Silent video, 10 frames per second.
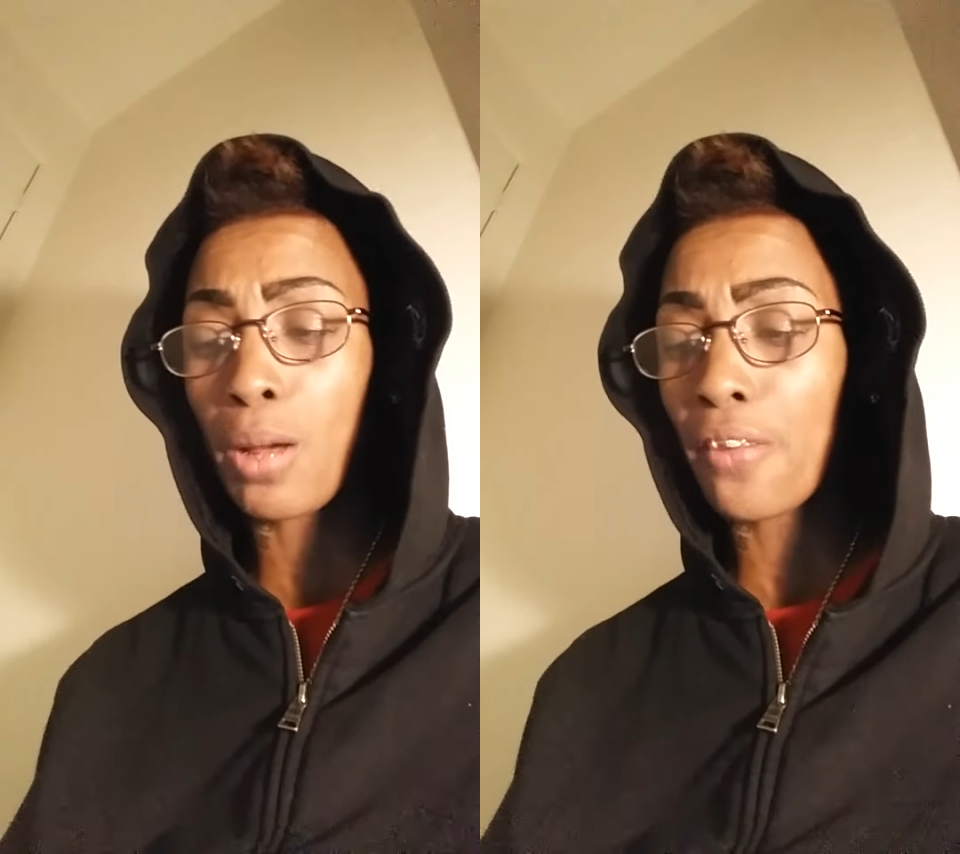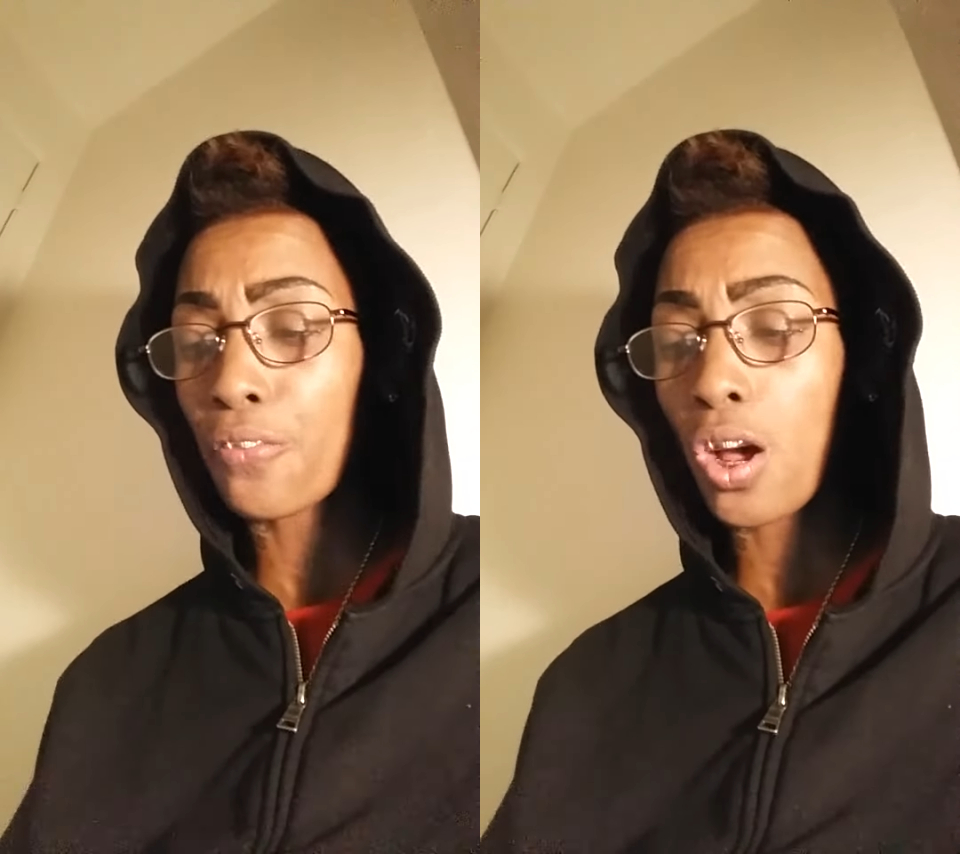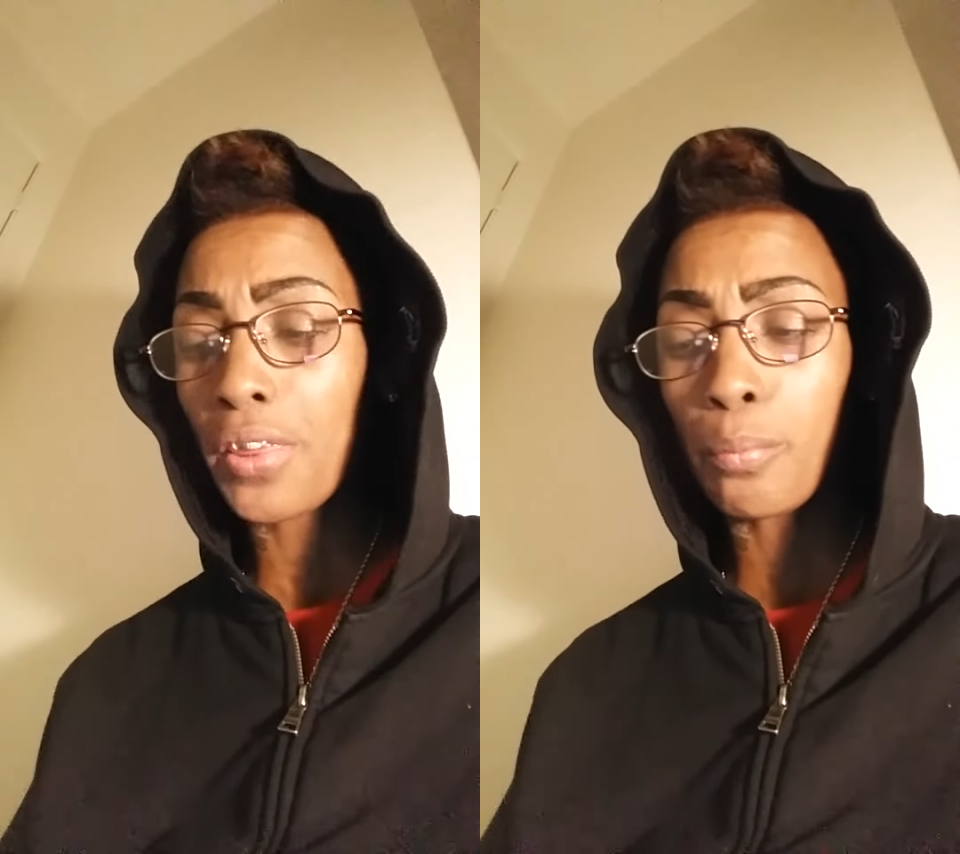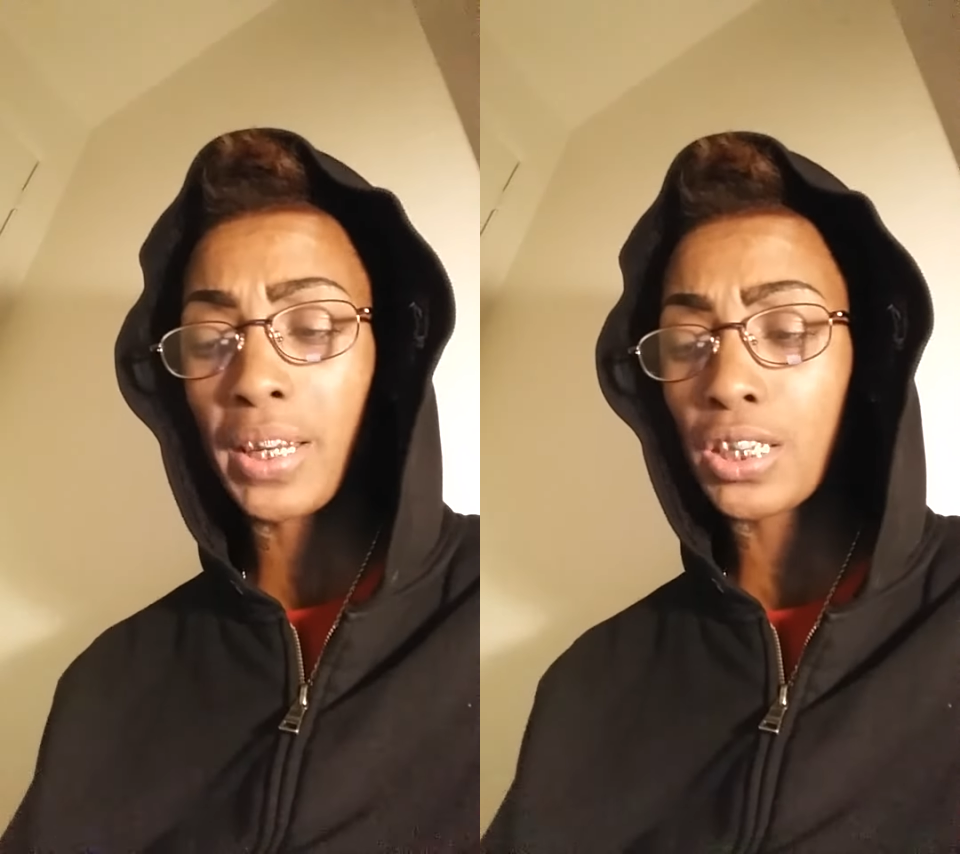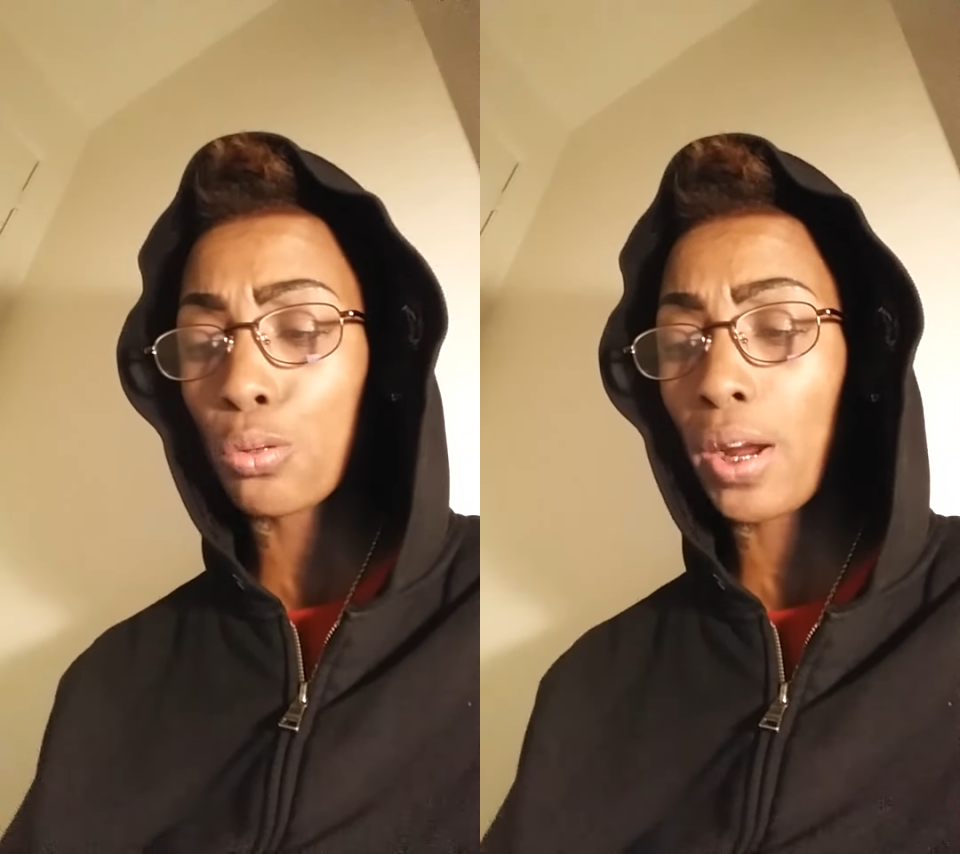by far the
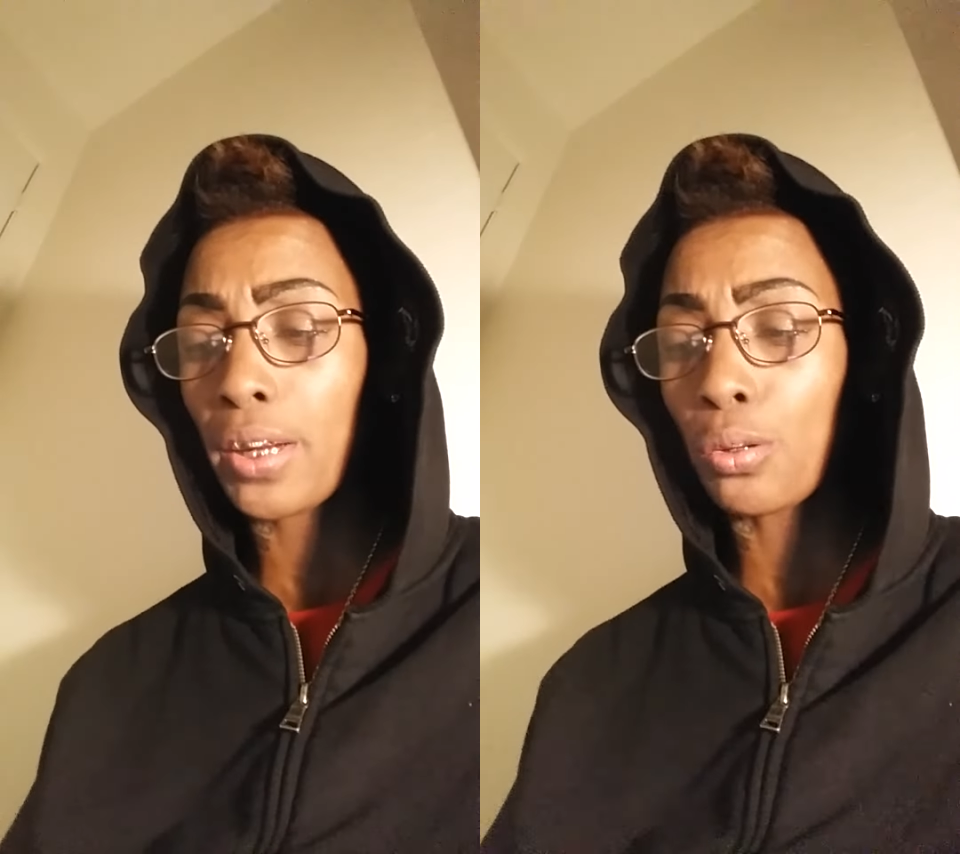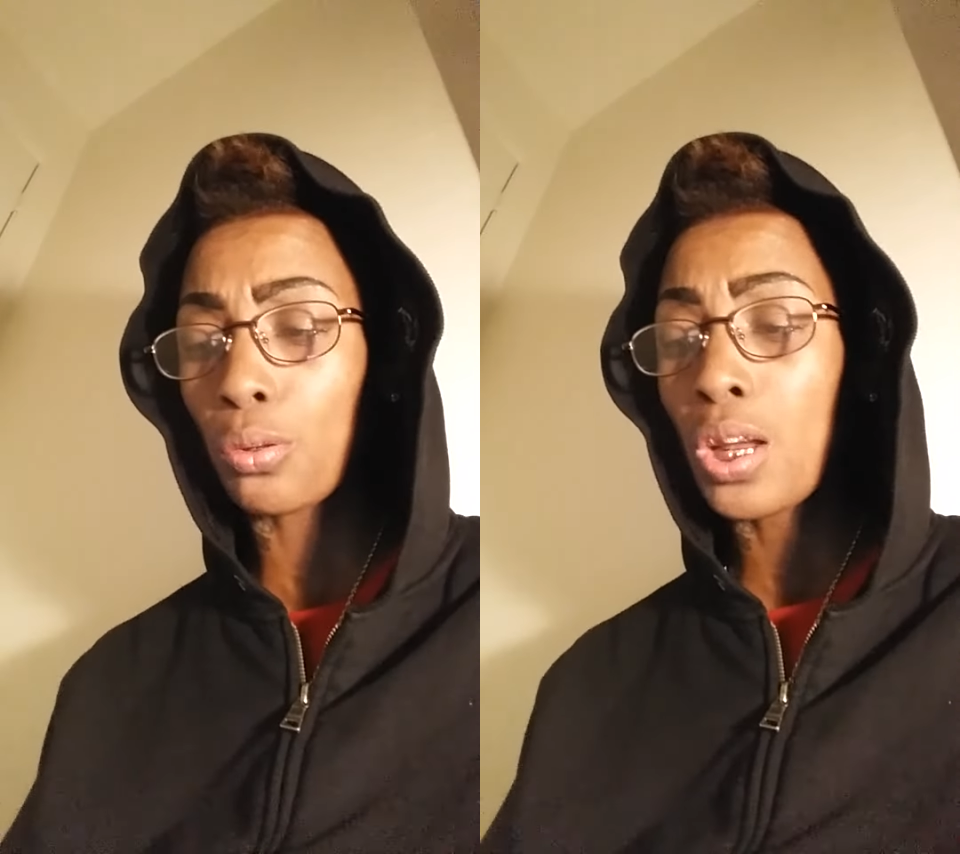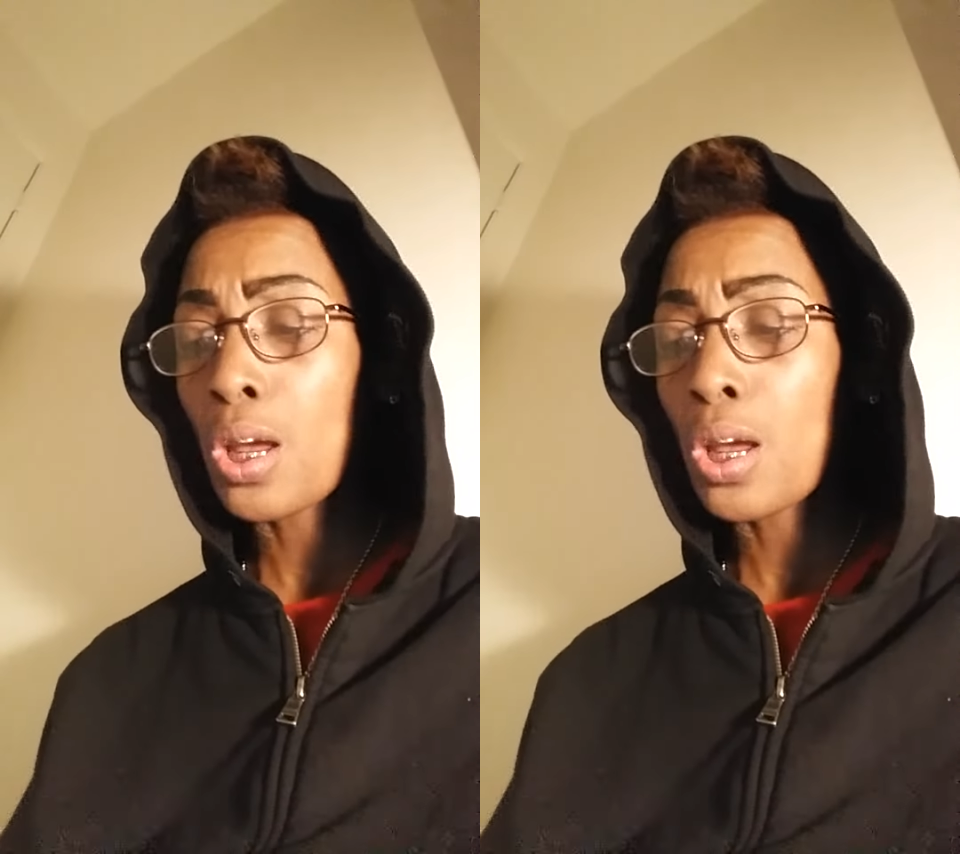best cradle,